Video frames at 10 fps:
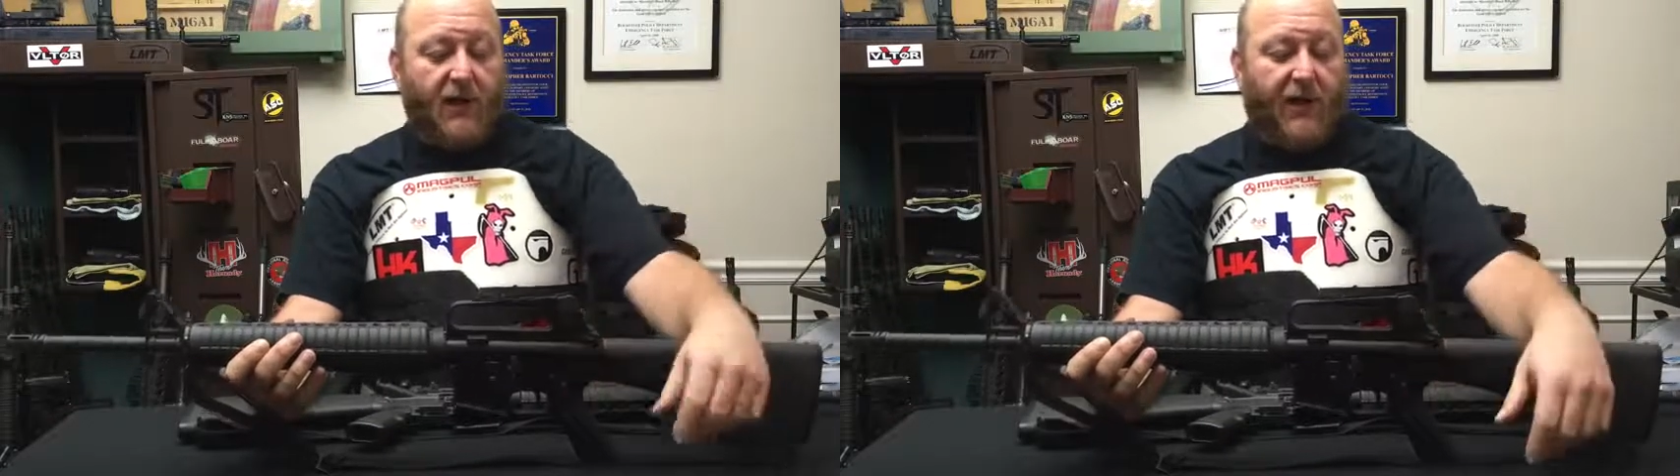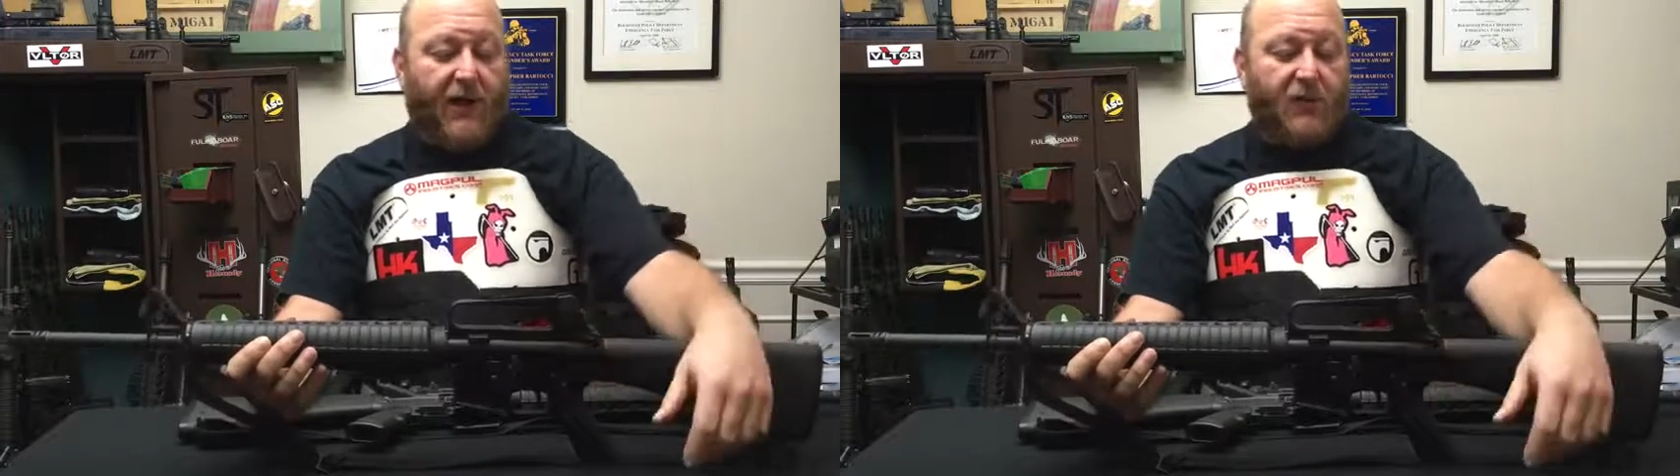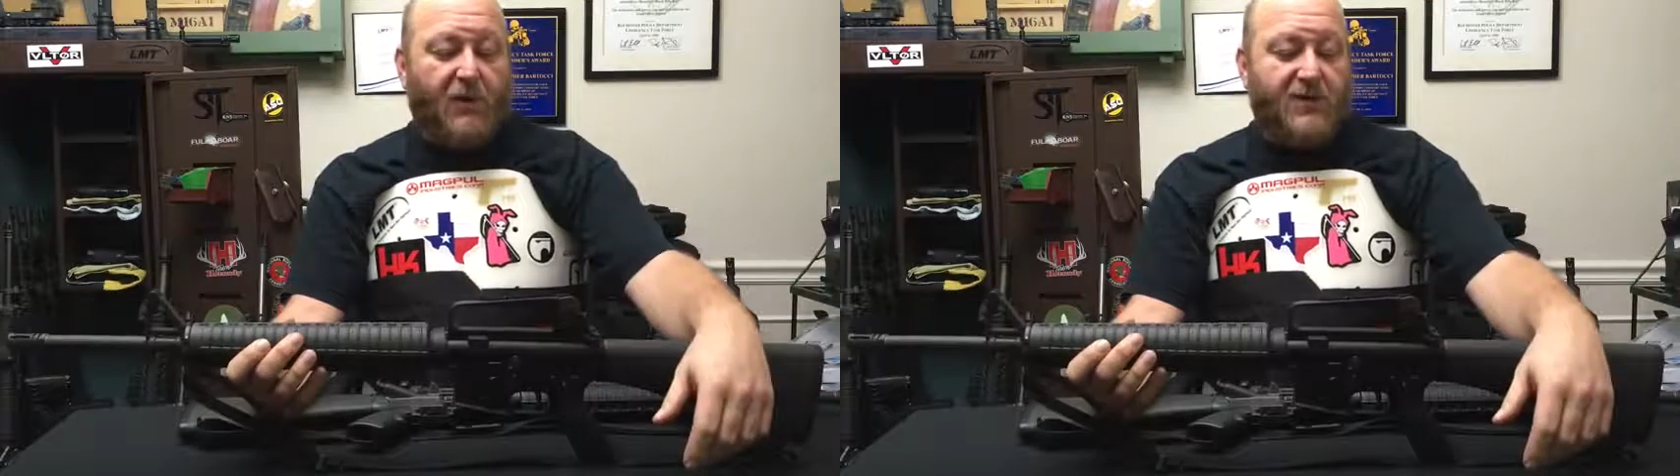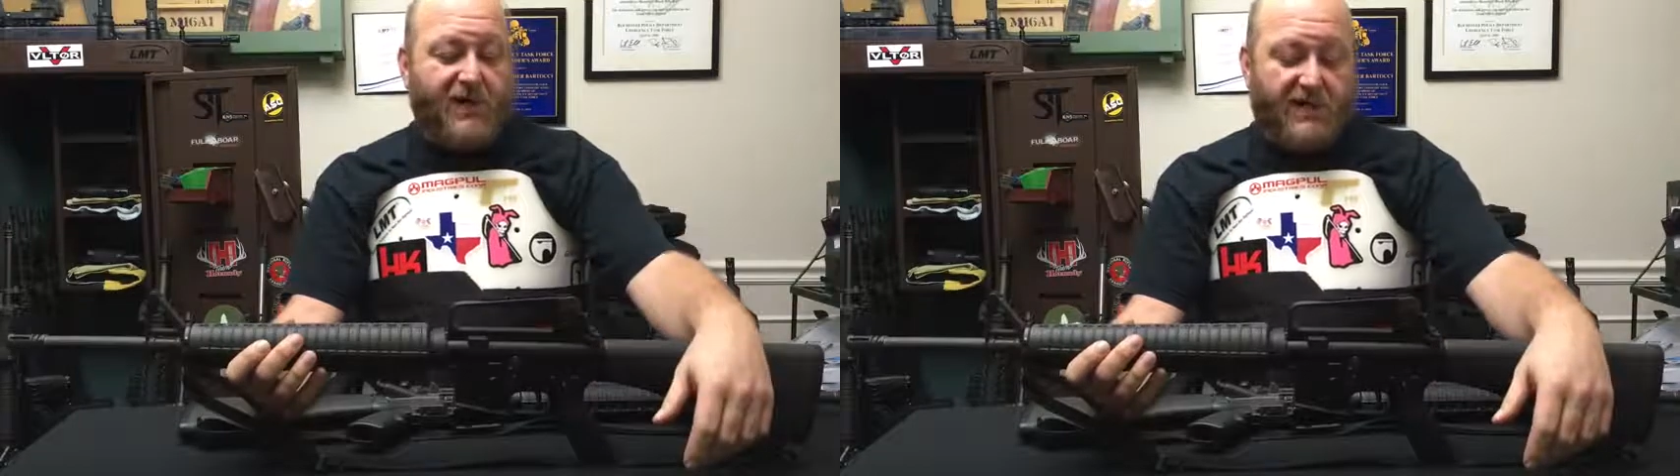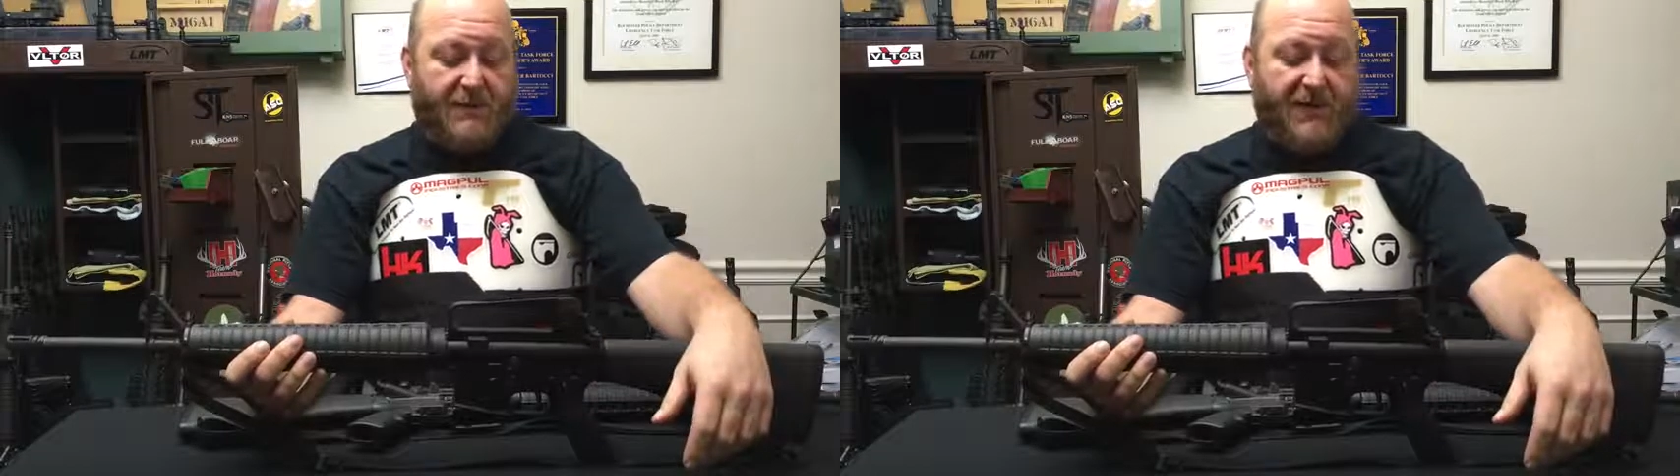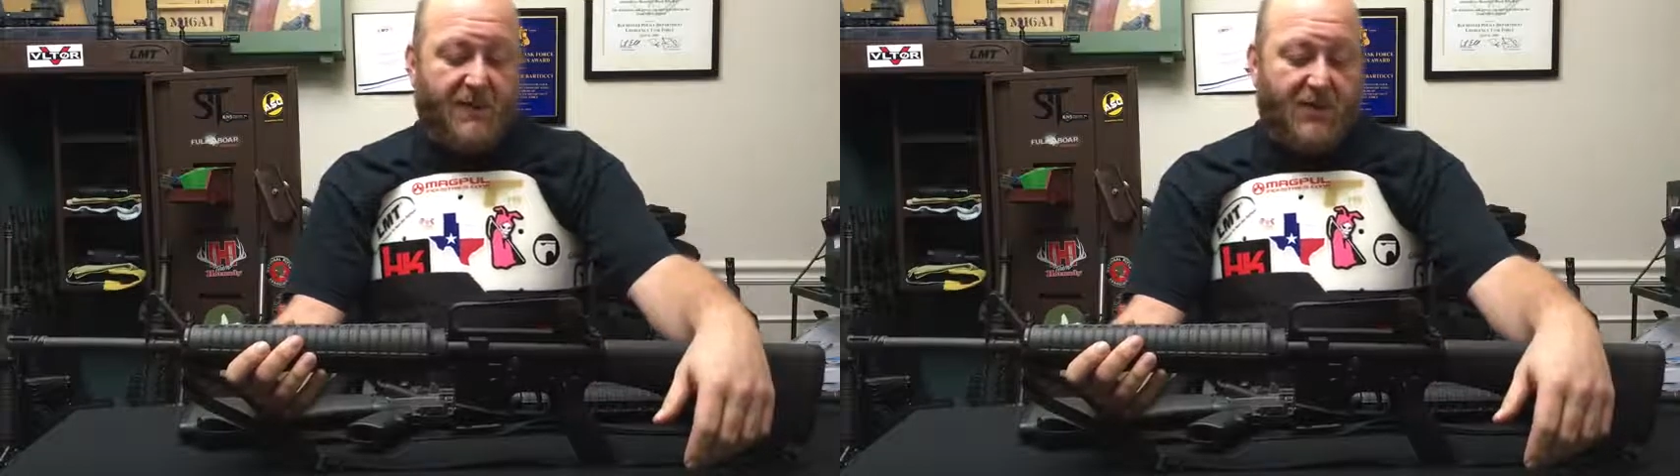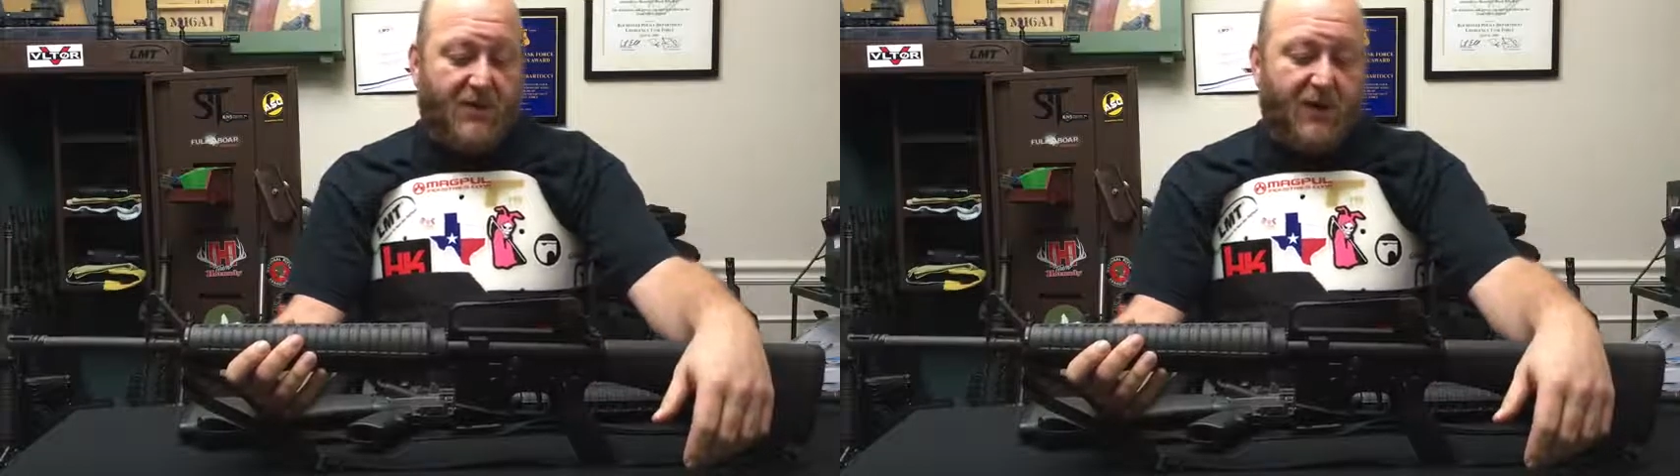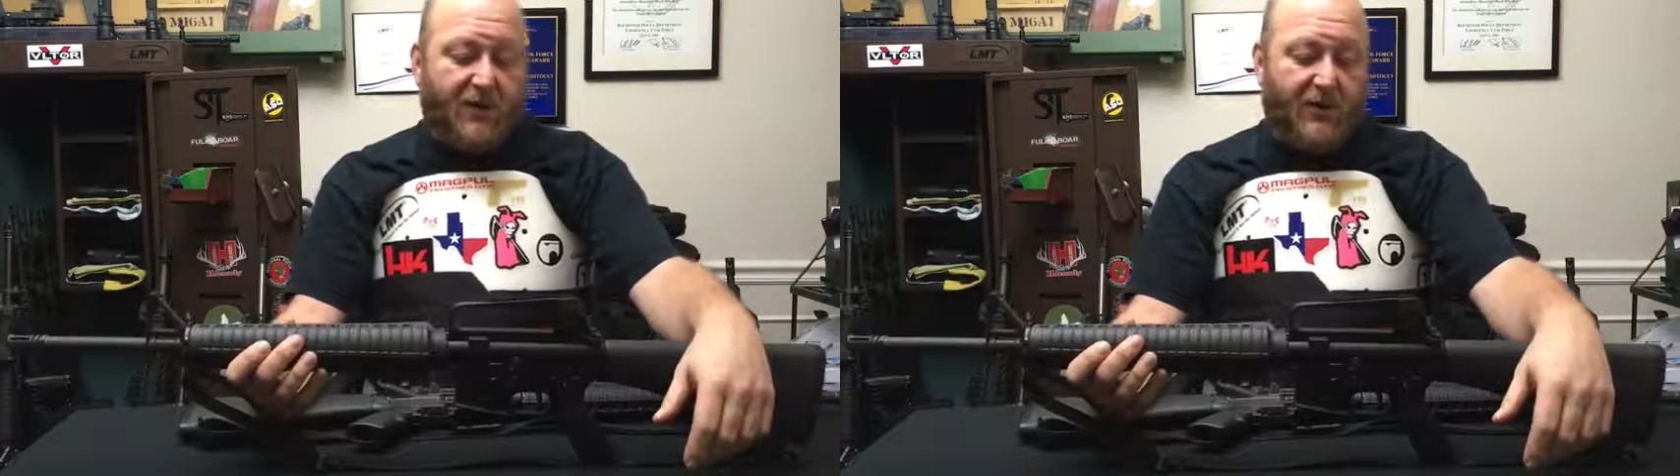Now, I do want to say something about
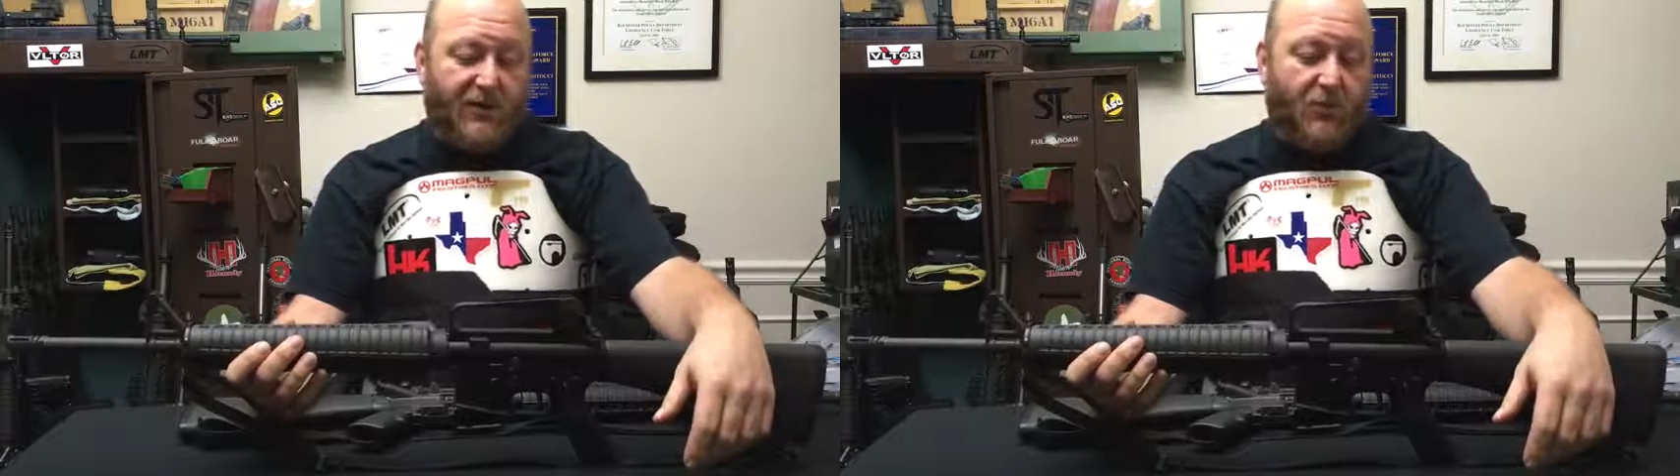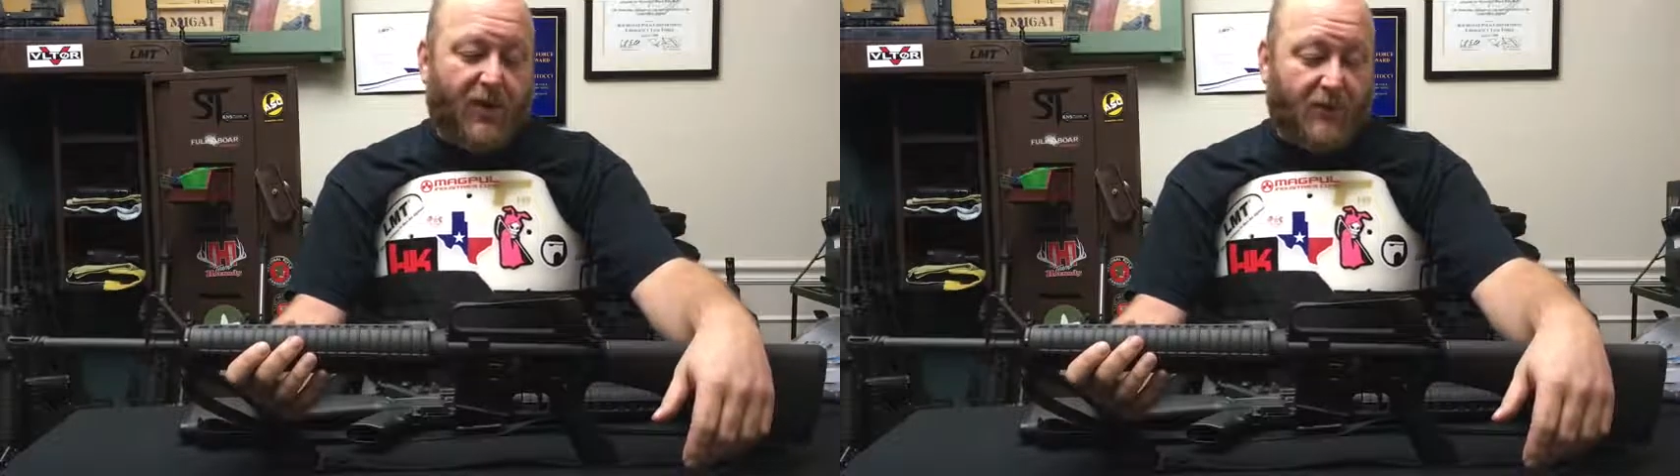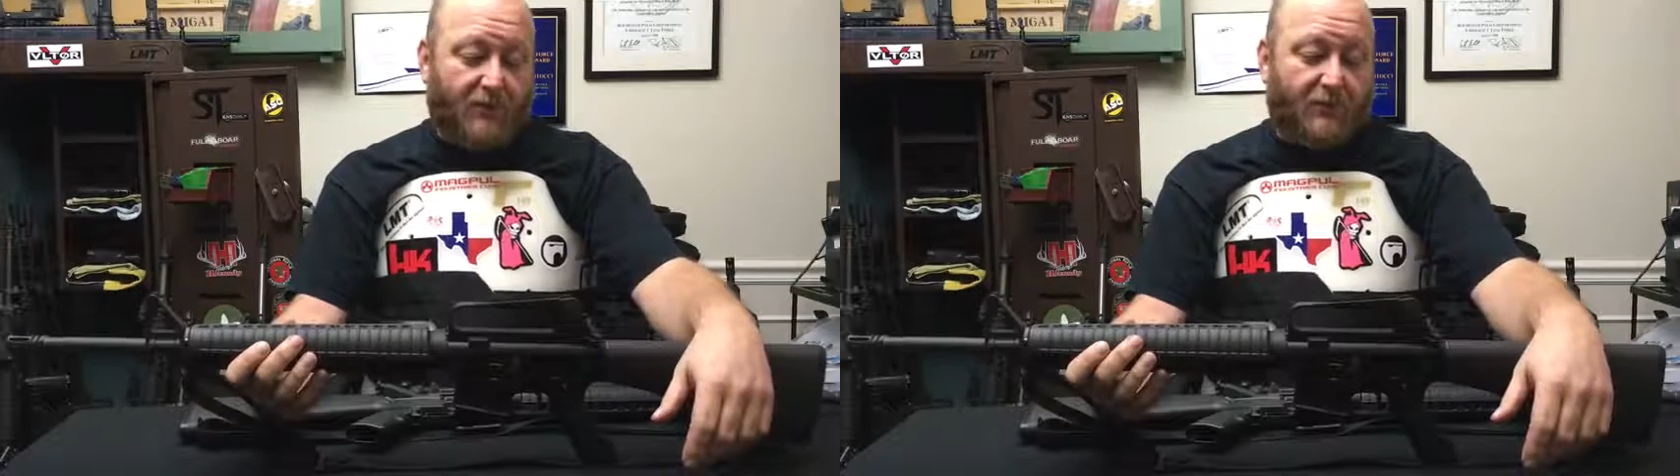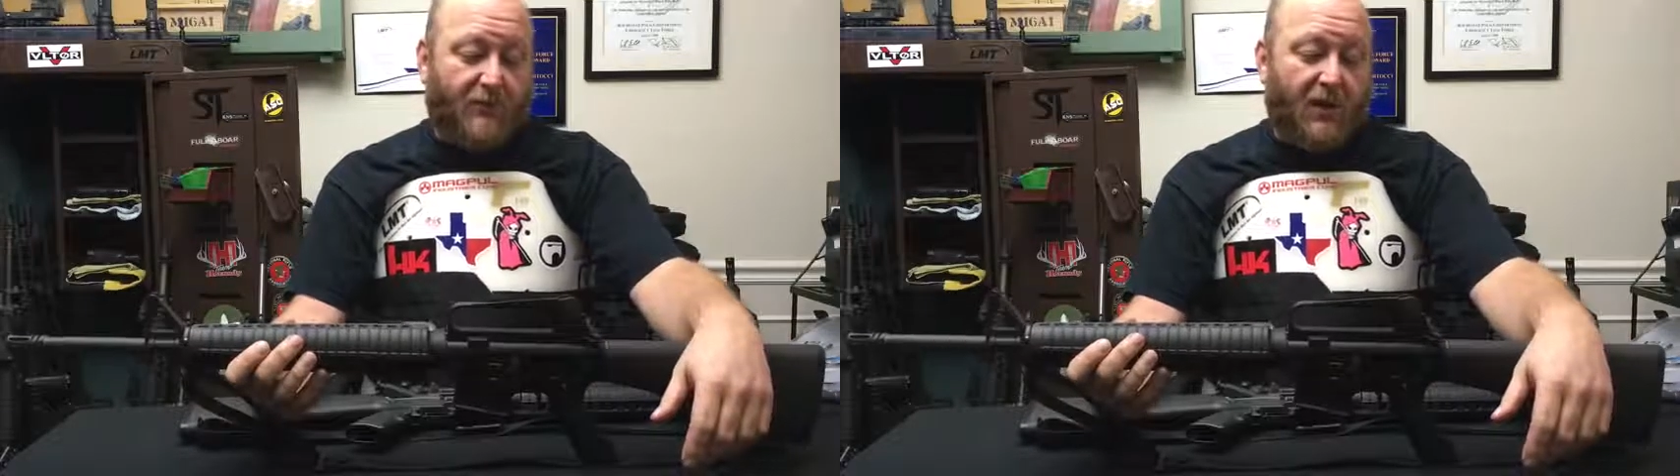color as well,